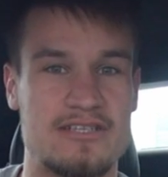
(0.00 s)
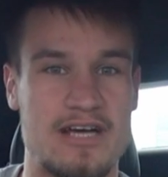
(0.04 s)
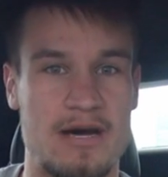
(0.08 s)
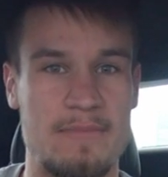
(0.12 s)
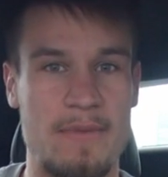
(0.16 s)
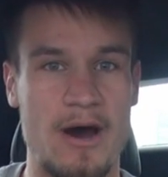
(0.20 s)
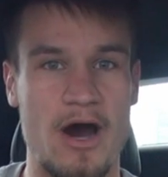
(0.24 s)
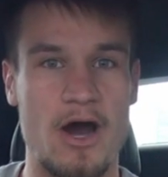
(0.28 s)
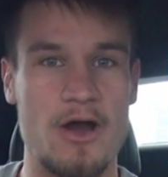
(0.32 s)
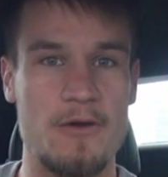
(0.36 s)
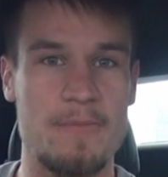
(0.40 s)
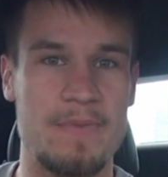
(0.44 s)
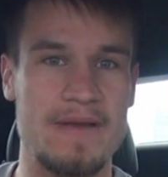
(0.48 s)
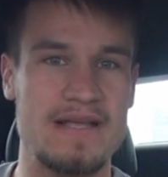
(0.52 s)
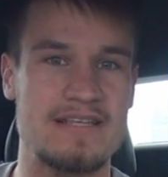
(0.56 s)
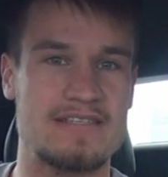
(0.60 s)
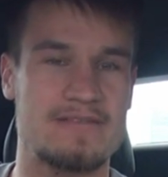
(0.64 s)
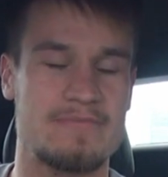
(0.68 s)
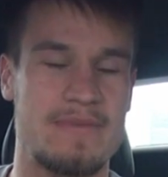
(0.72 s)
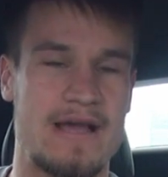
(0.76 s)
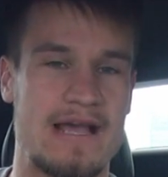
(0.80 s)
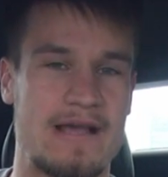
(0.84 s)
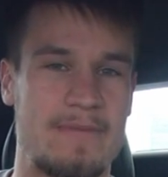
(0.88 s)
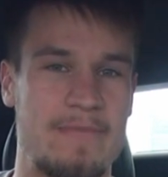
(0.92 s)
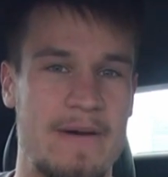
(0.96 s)
I'm hoping to
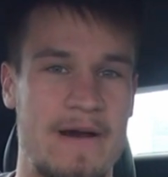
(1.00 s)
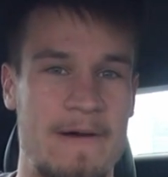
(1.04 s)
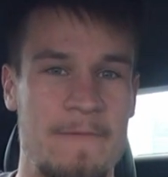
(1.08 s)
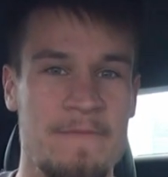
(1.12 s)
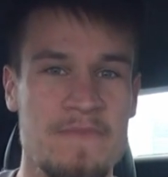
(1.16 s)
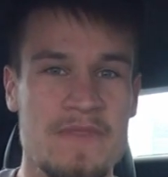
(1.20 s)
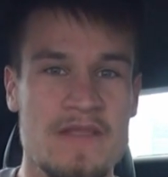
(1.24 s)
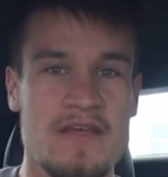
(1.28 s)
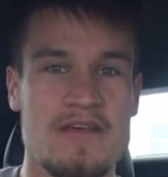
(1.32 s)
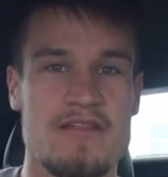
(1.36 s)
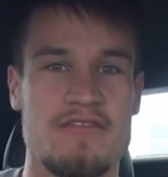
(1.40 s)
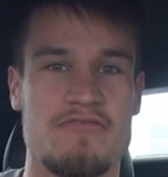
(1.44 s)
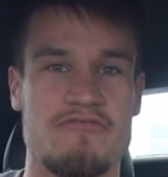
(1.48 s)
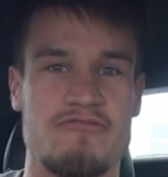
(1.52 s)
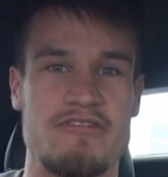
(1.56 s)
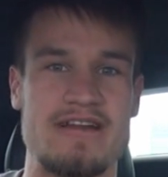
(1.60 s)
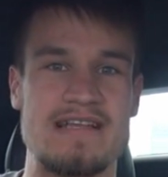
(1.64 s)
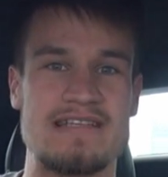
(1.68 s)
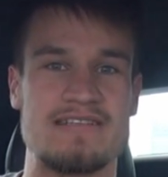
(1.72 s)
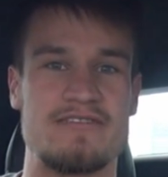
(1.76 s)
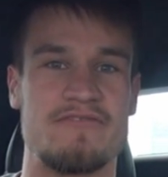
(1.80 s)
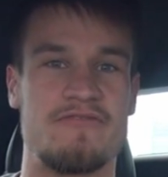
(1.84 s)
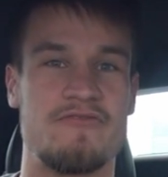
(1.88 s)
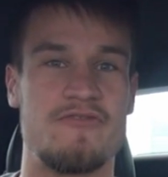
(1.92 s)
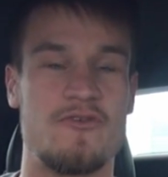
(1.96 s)
make about 3
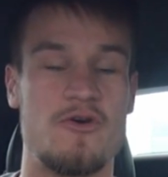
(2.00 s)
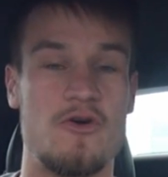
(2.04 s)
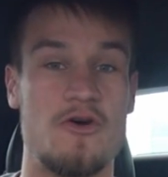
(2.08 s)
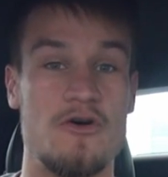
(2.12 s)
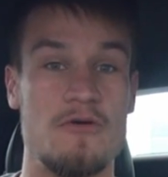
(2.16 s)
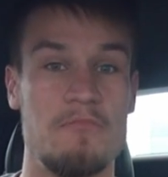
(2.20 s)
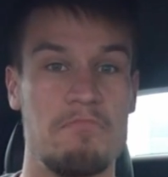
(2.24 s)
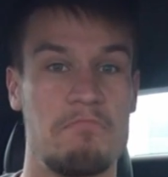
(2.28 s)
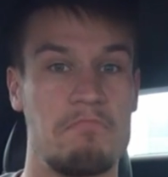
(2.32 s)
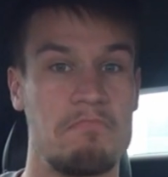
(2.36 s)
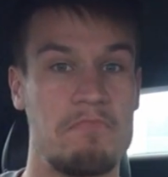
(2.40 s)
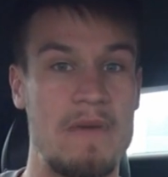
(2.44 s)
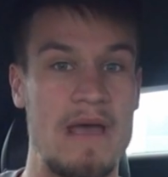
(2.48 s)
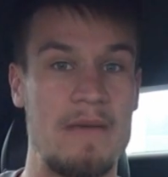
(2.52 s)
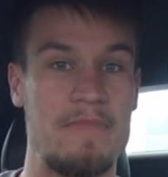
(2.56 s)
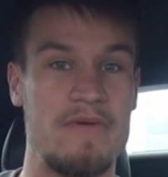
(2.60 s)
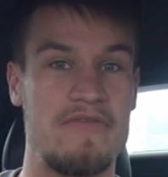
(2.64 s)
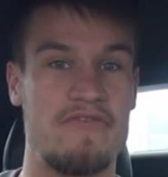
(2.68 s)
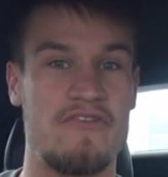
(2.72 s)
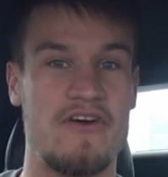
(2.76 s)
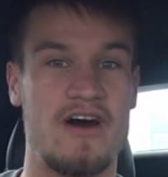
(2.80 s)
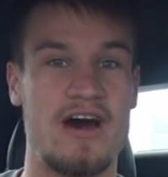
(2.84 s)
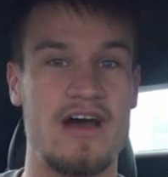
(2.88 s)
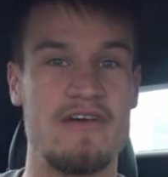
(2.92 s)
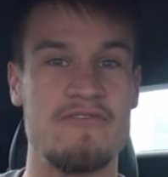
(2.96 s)
to 4, maybe
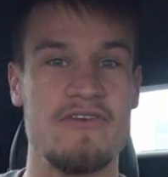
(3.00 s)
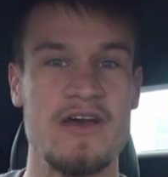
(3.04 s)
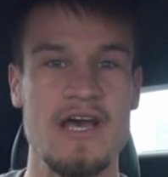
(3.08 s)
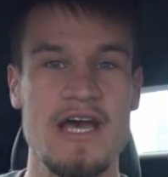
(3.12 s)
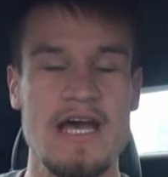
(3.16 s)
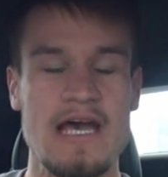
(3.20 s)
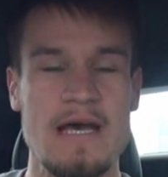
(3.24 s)
5,